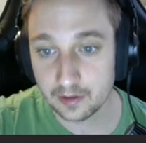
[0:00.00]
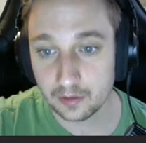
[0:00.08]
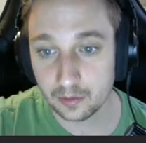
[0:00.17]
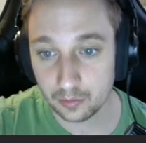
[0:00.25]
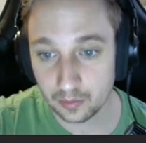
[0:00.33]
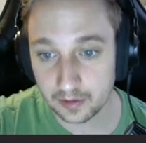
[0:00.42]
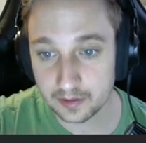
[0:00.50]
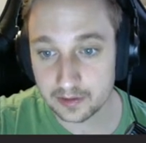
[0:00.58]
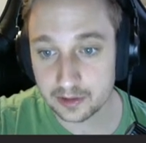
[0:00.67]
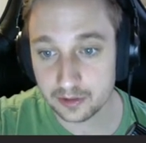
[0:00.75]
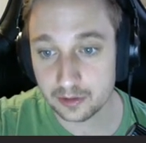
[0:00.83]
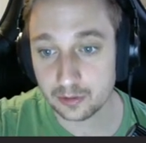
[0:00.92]
1,
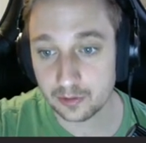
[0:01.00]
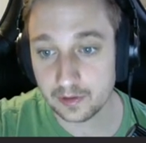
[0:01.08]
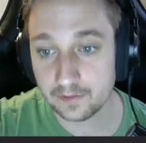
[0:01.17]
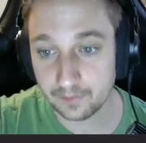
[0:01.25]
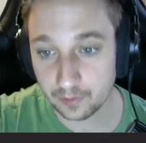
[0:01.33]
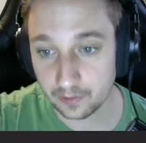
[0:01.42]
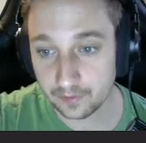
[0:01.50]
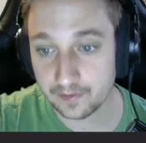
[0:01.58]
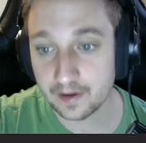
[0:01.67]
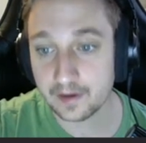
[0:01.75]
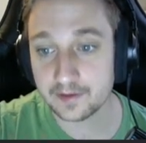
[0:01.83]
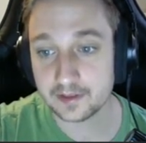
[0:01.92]
2, 3, 4,
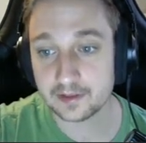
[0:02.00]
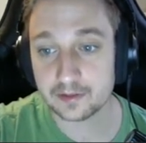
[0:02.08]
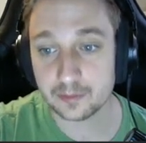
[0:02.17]
5, 6.